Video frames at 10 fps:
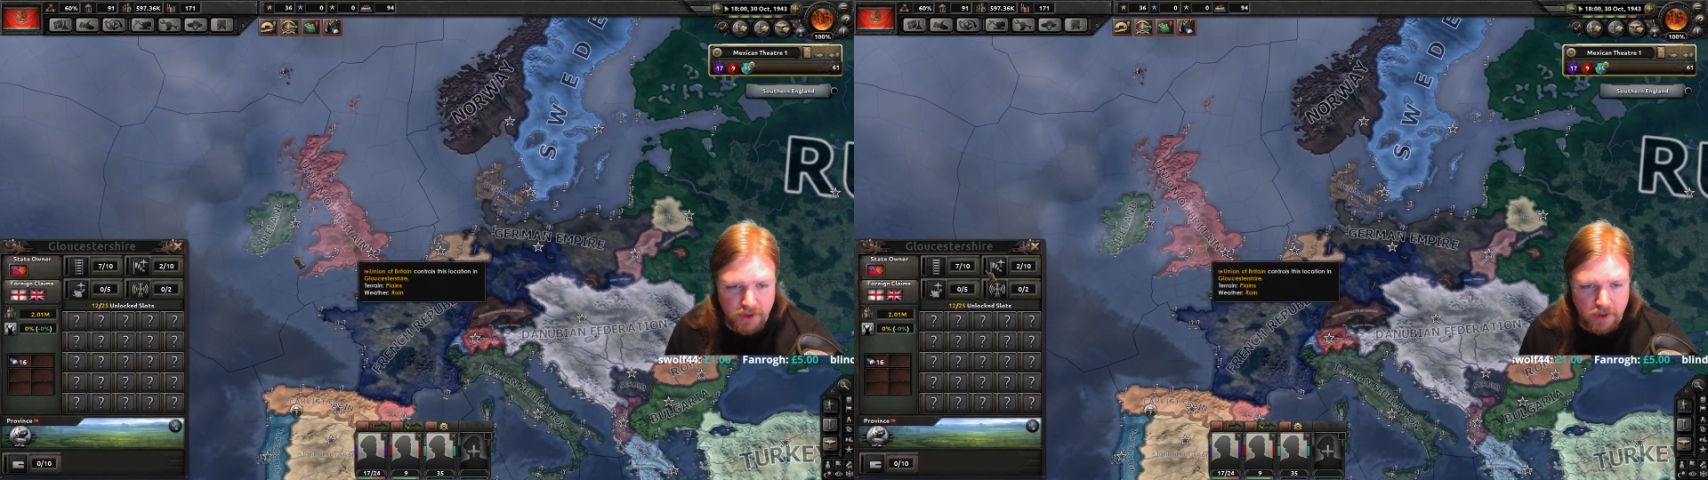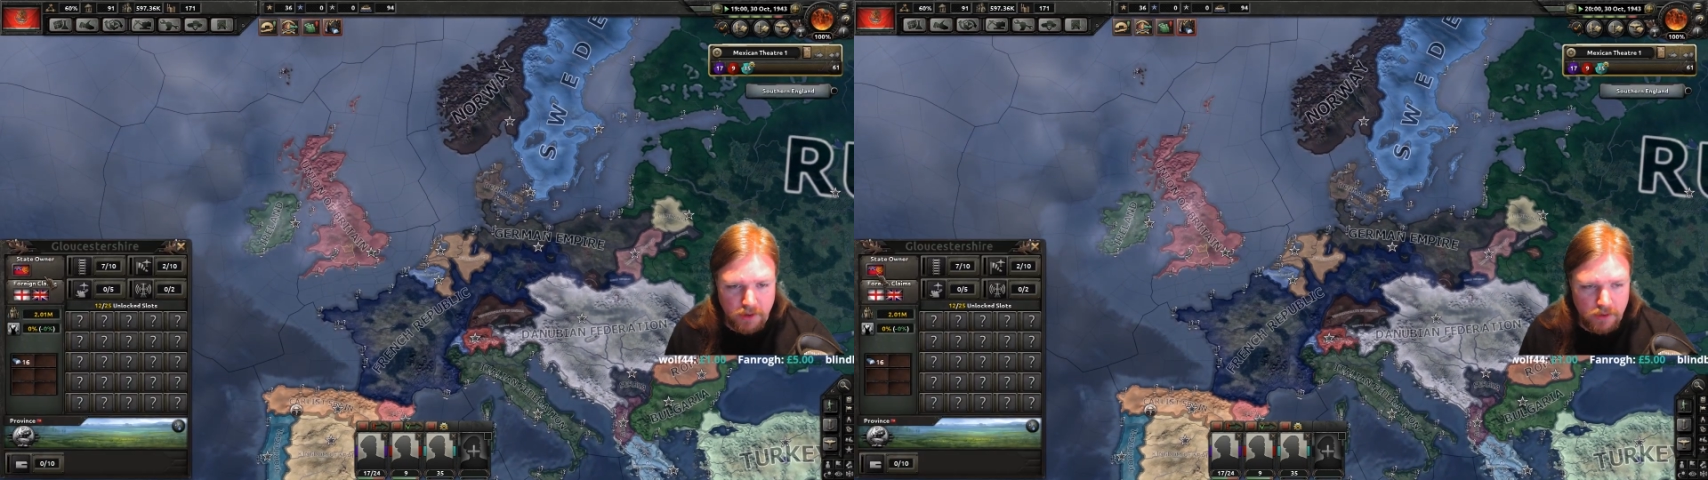
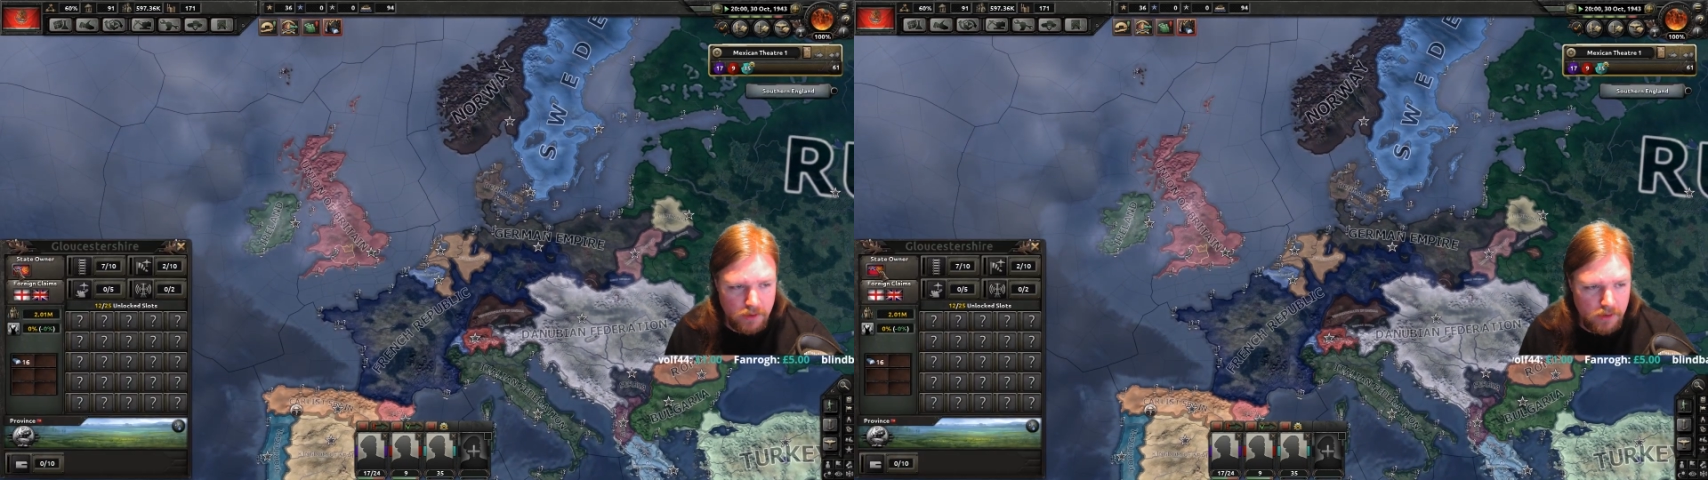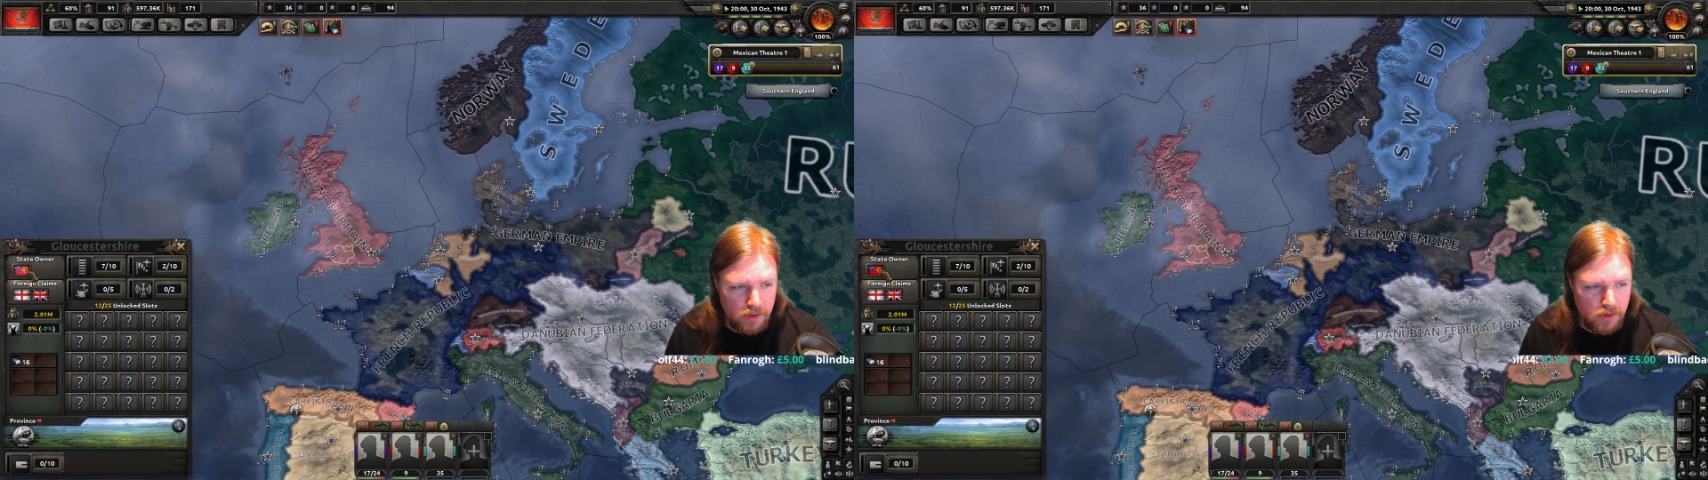leader?
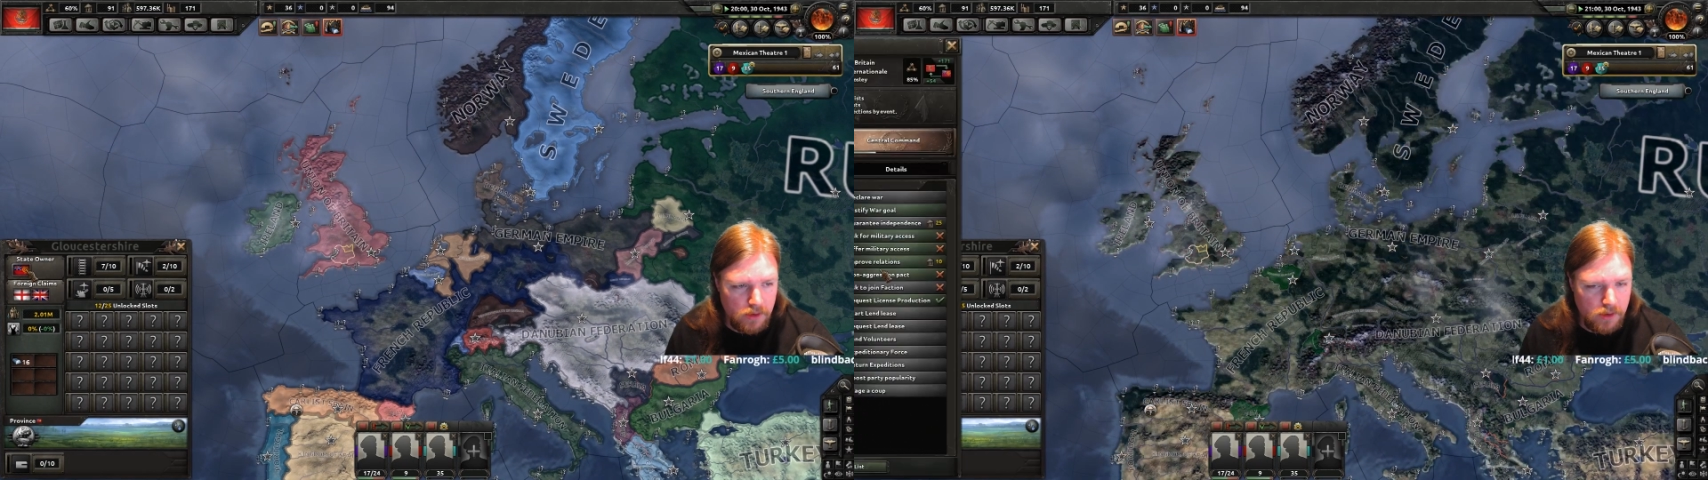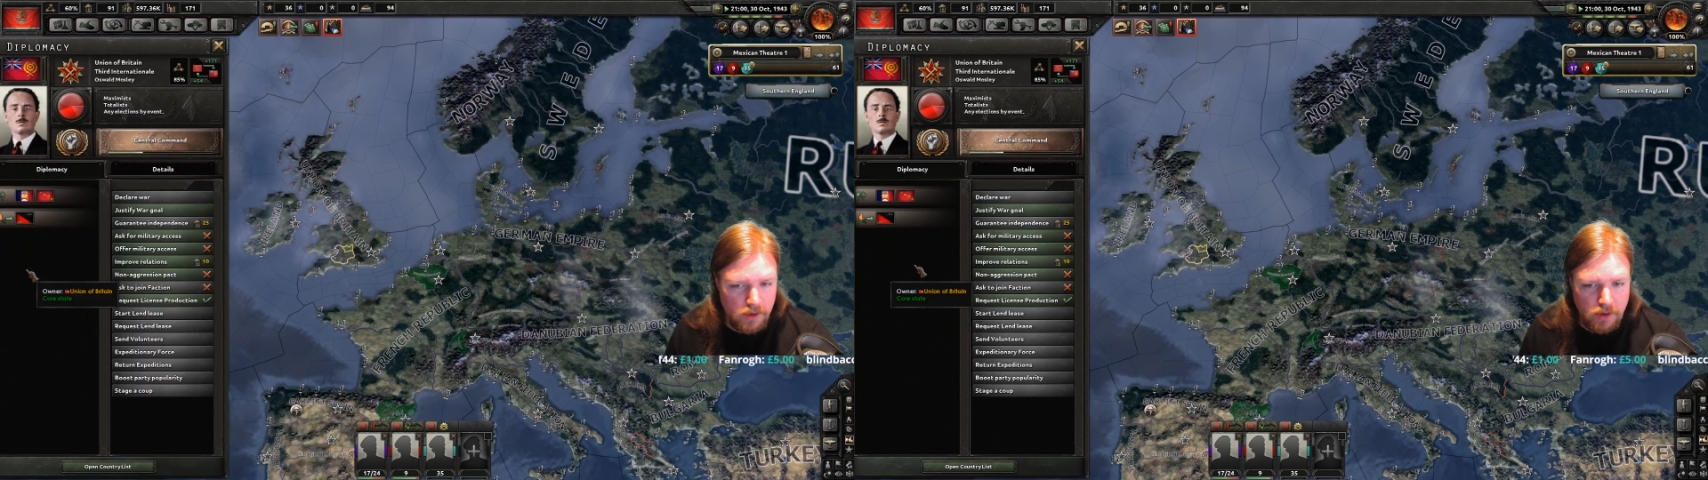
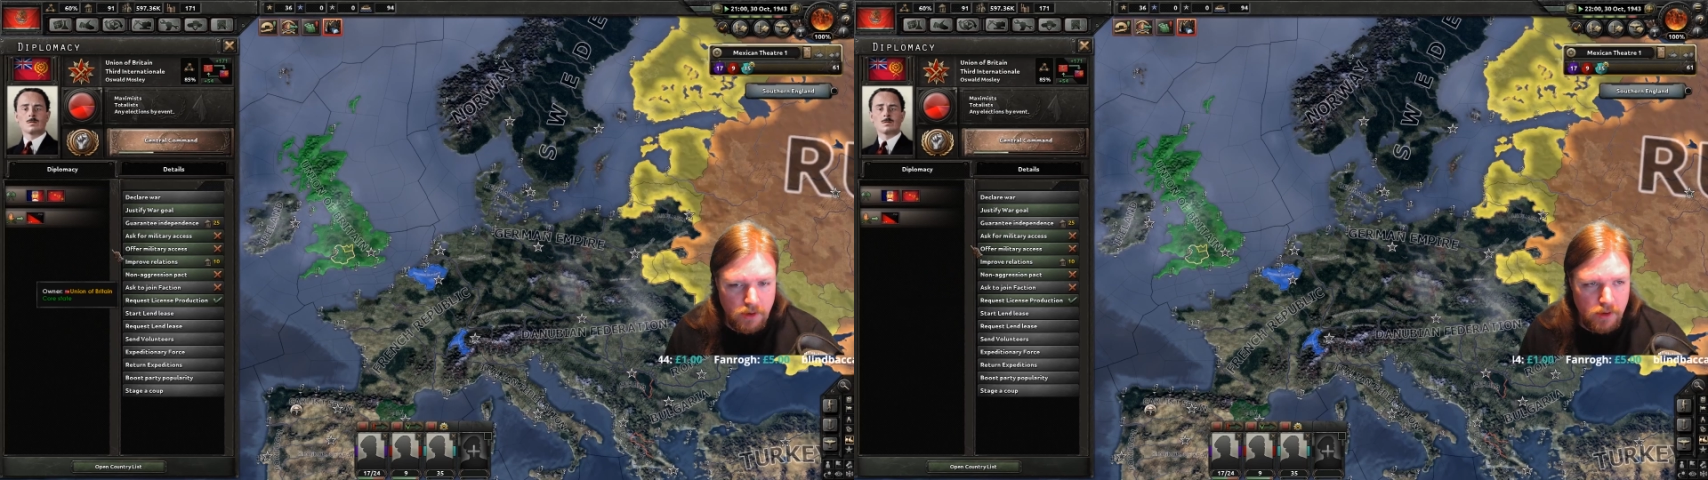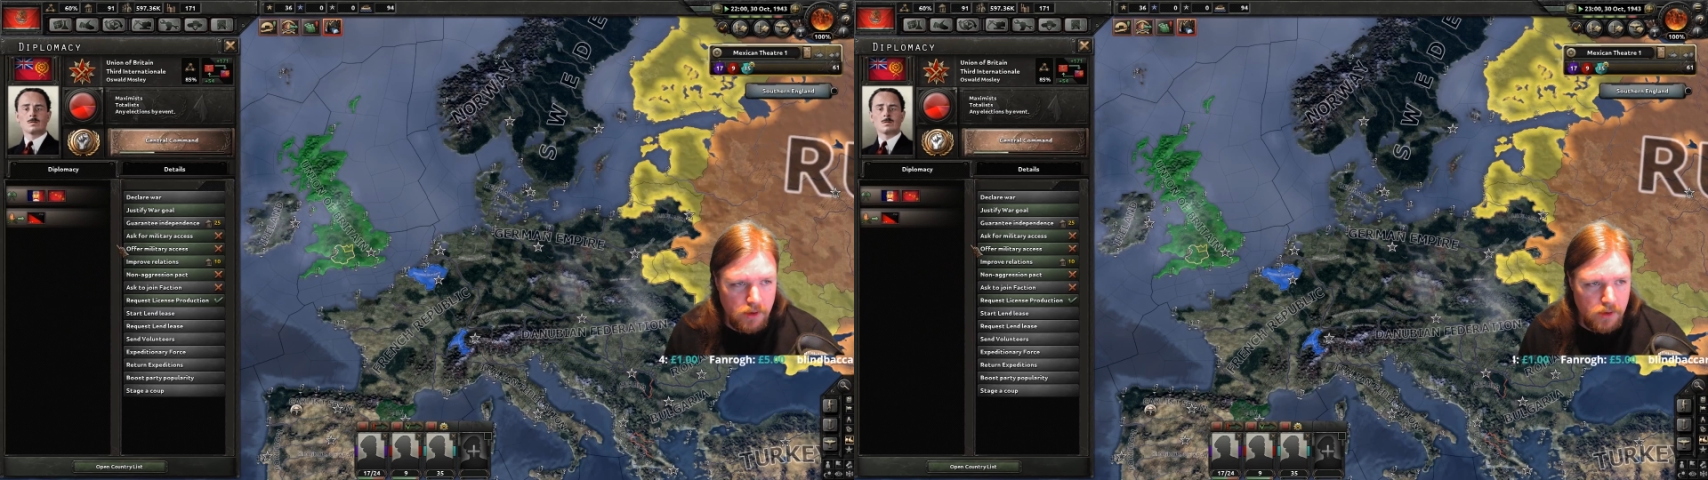
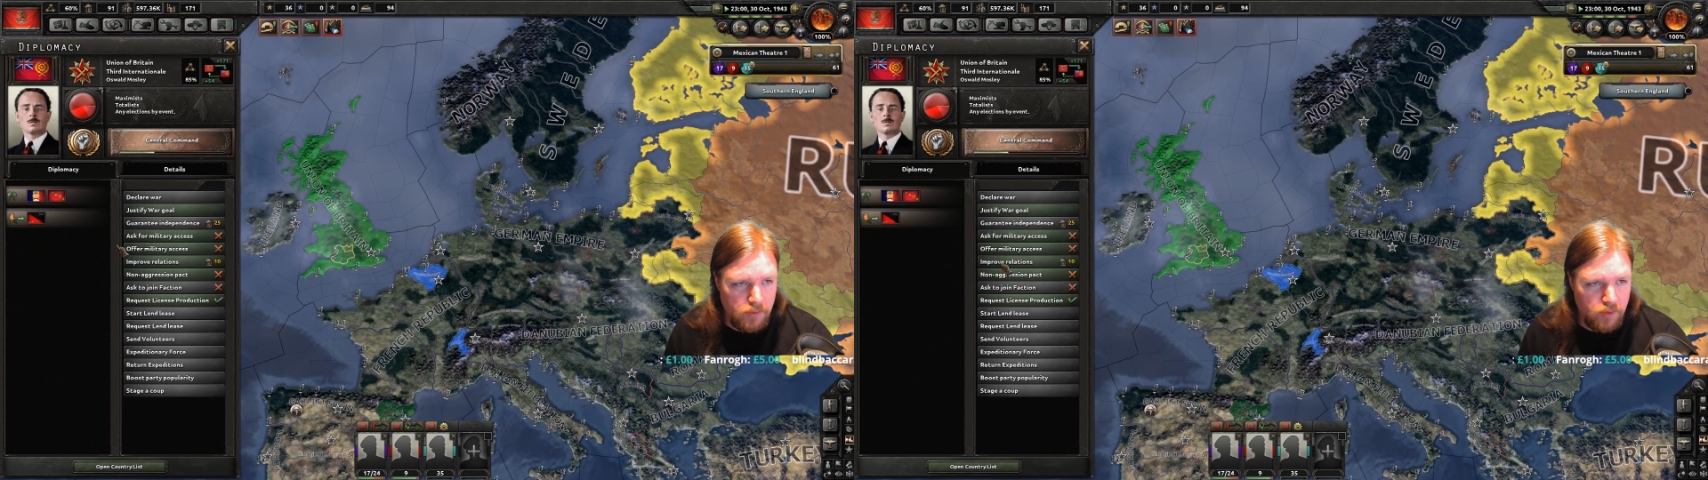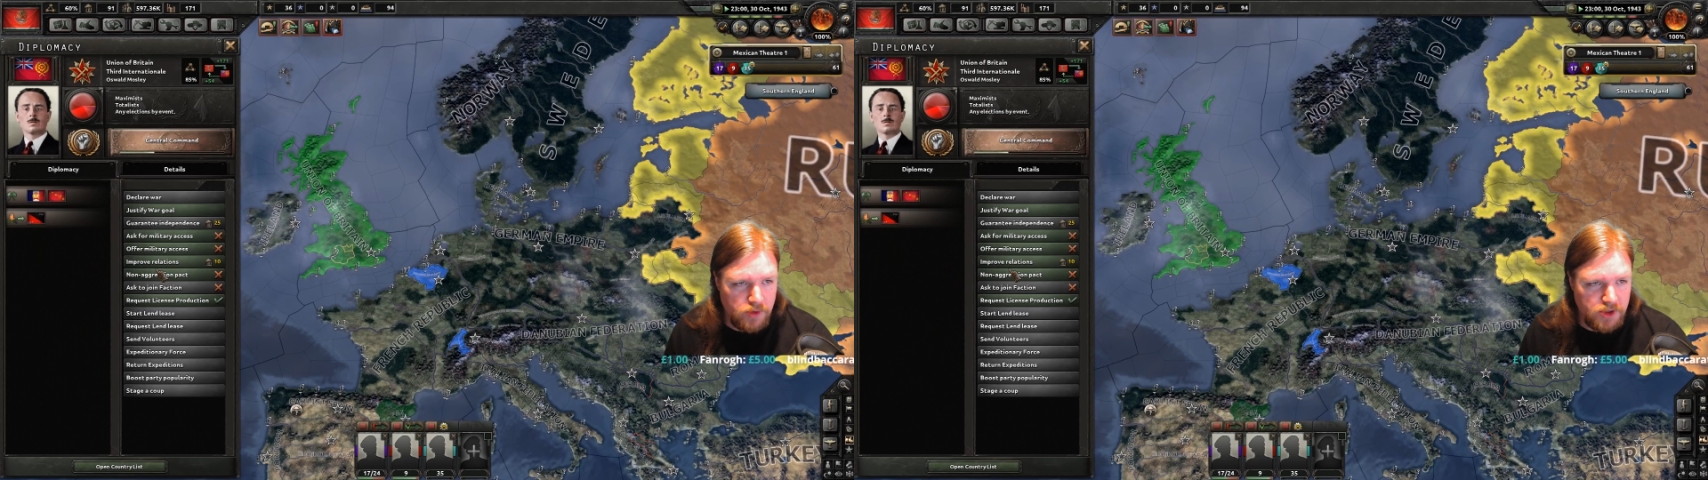
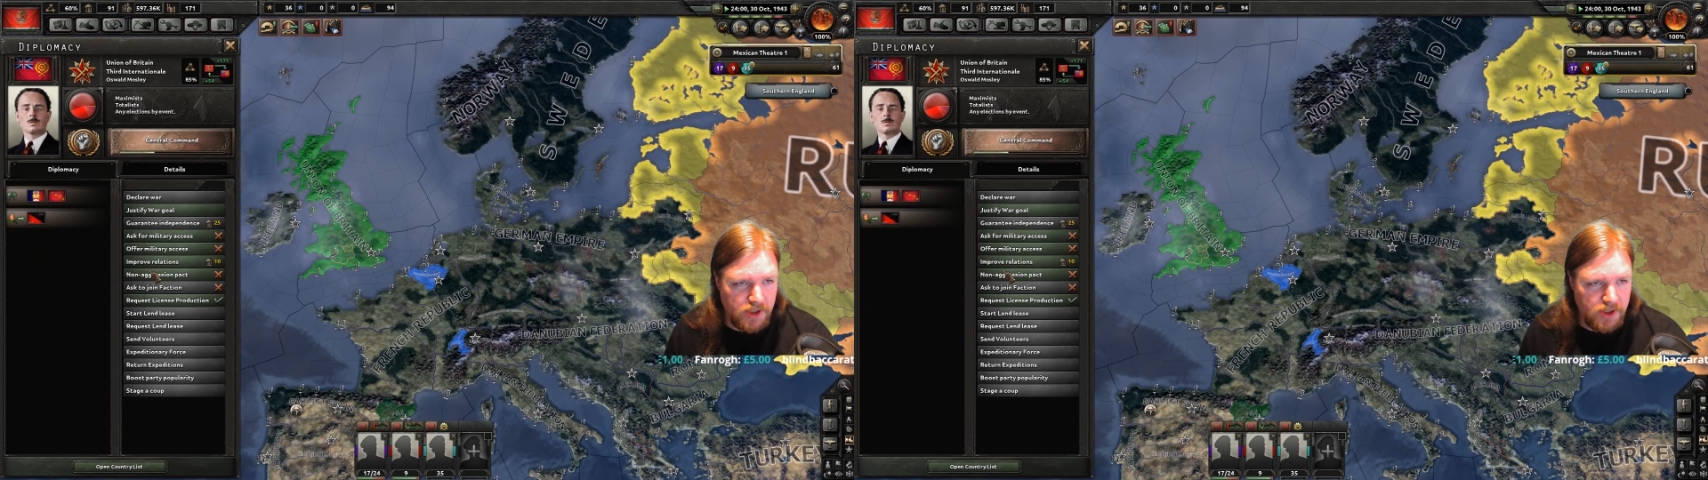British